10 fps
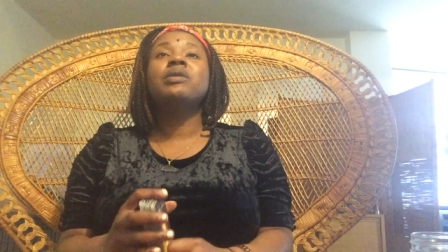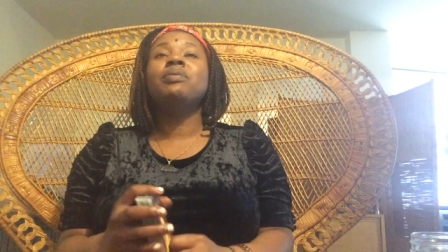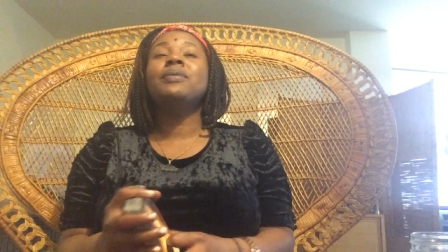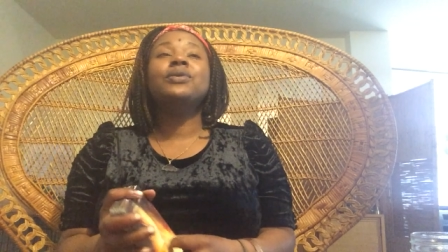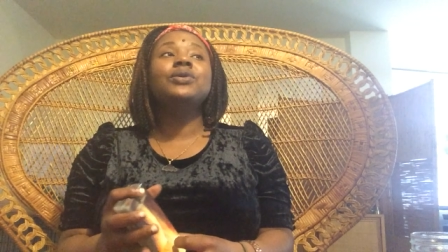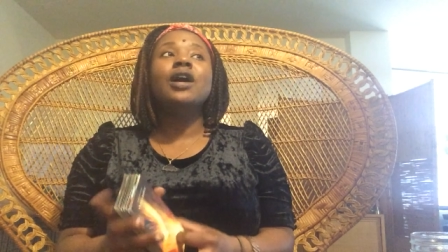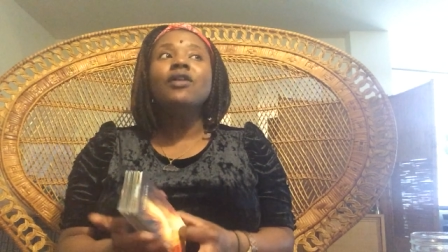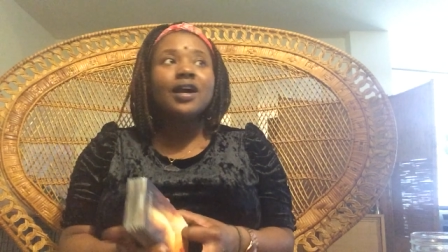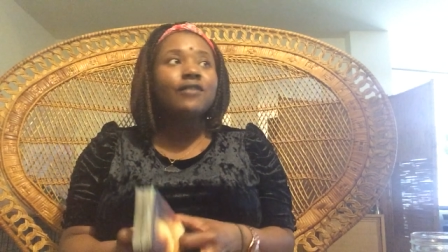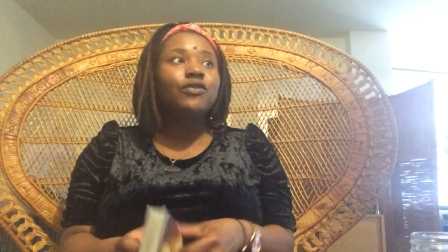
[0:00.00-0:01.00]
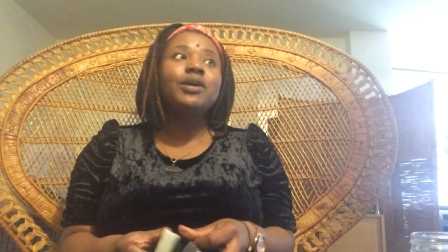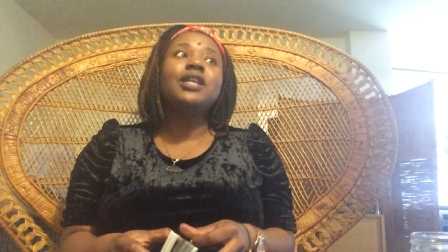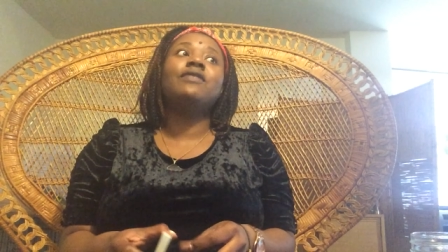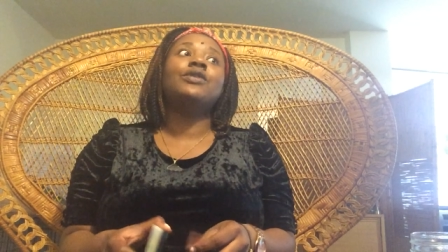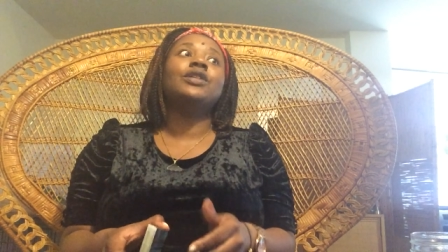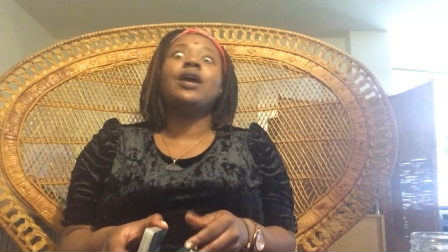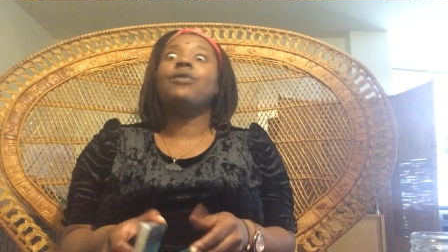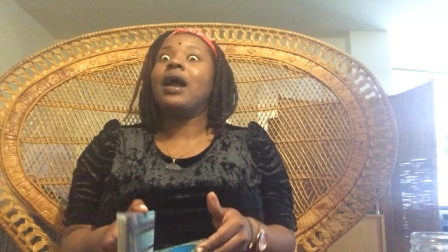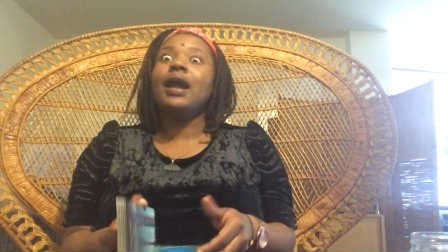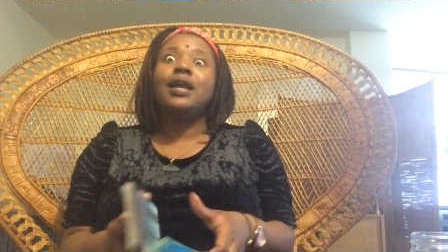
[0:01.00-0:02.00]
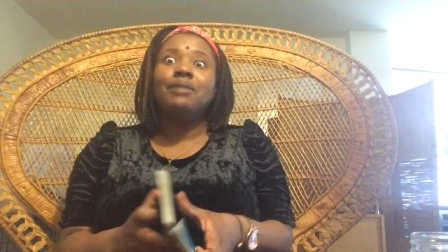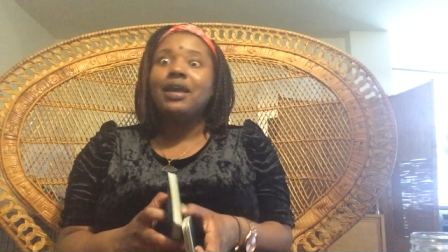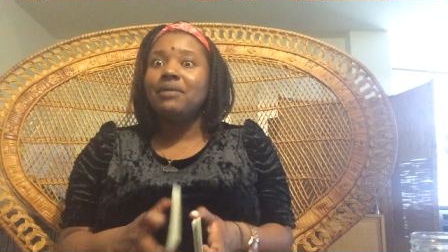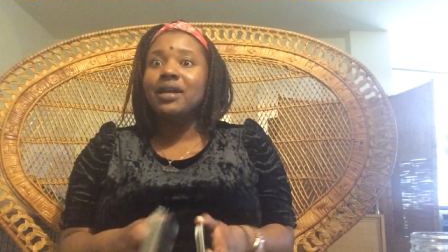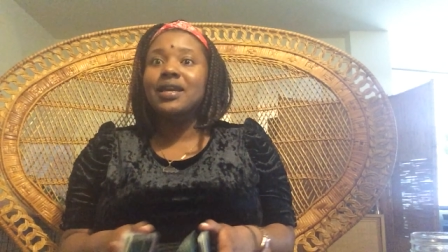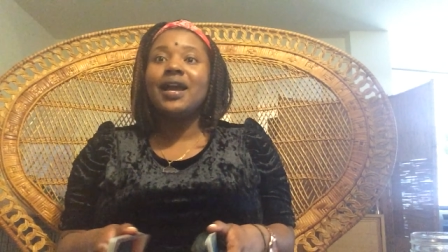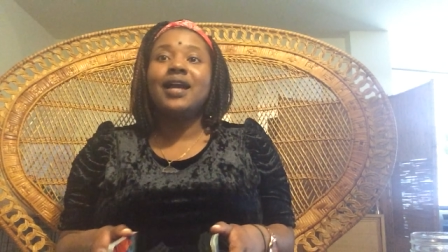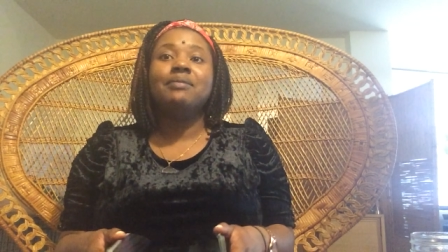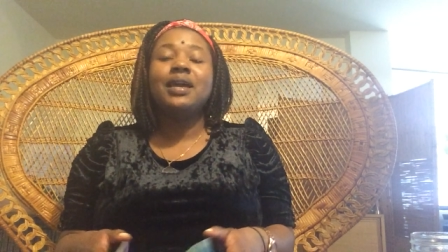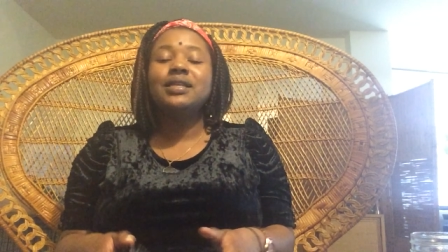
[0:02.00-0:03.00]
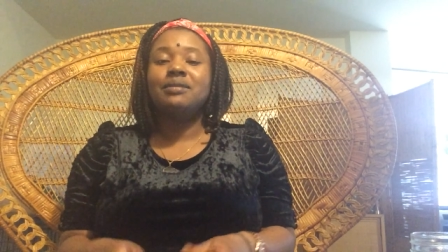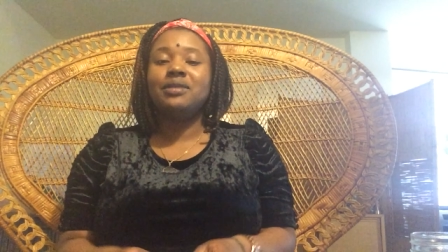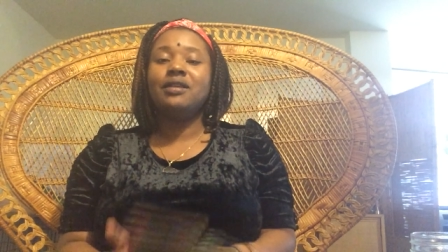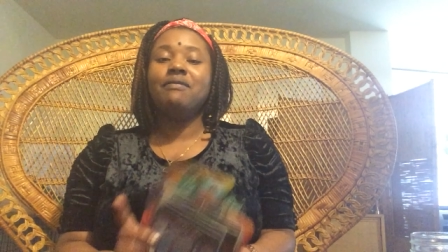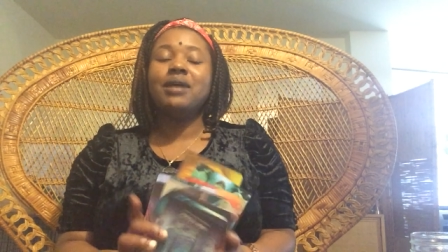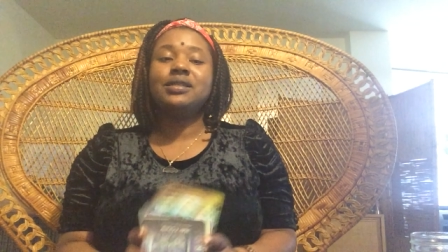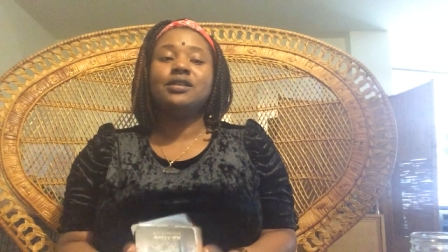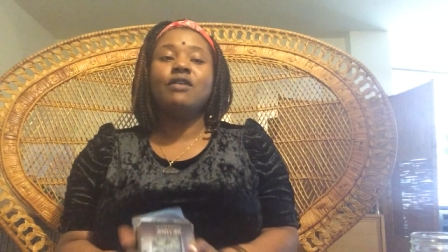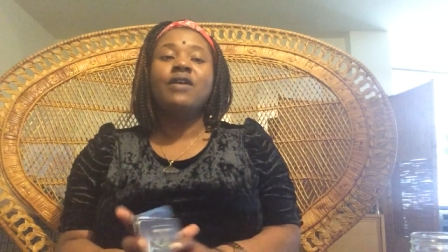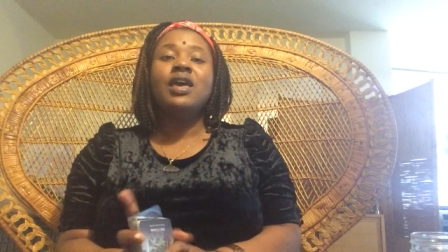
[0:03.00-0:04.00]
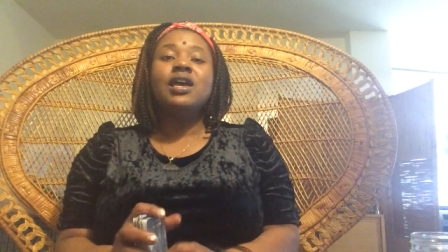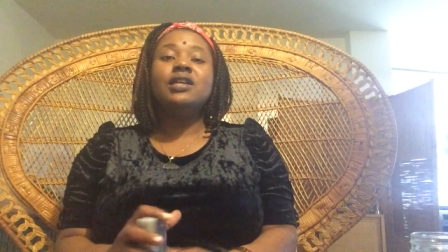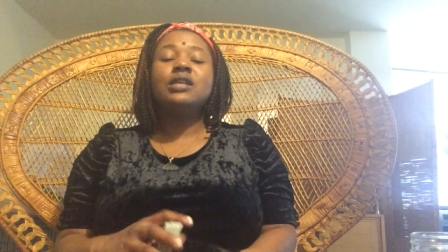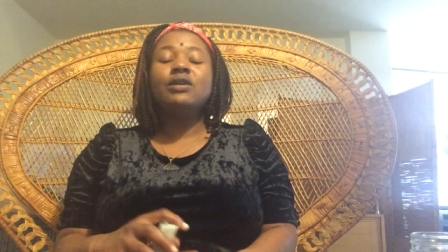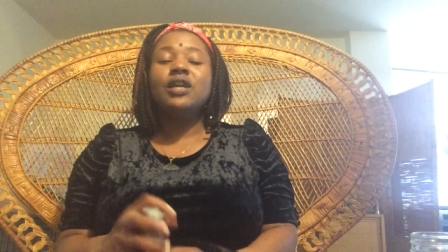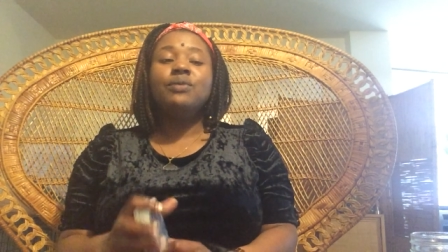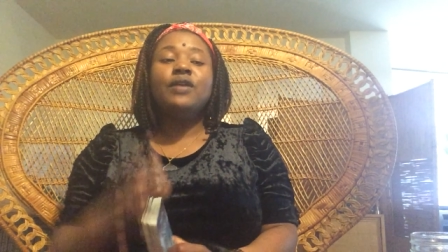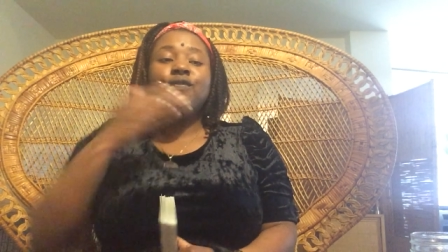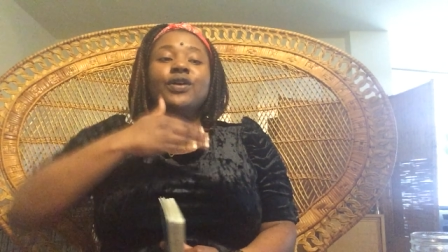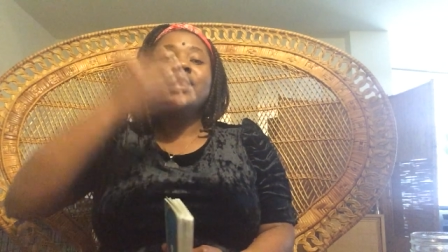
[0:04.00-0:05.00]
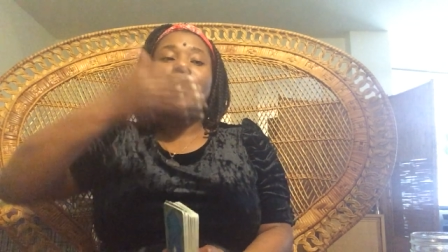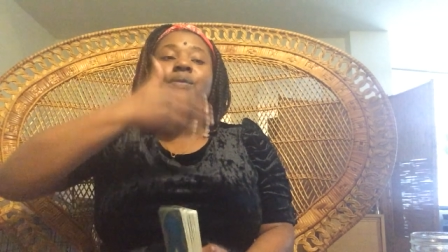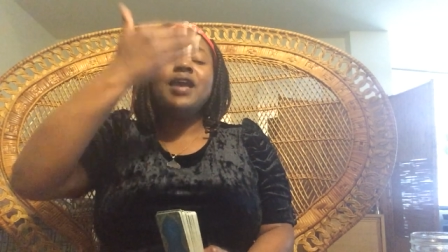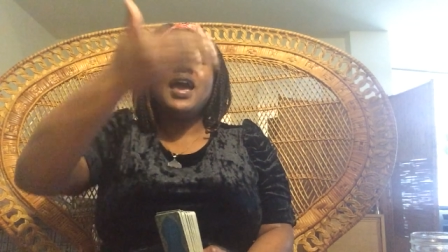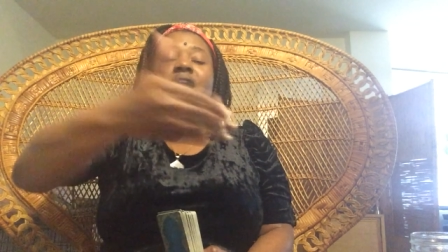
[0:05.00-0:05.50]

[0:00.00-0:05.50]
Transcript: But people who don't come from money feel like, well, I got to make money. I got to make something of myself. And so then we feel like we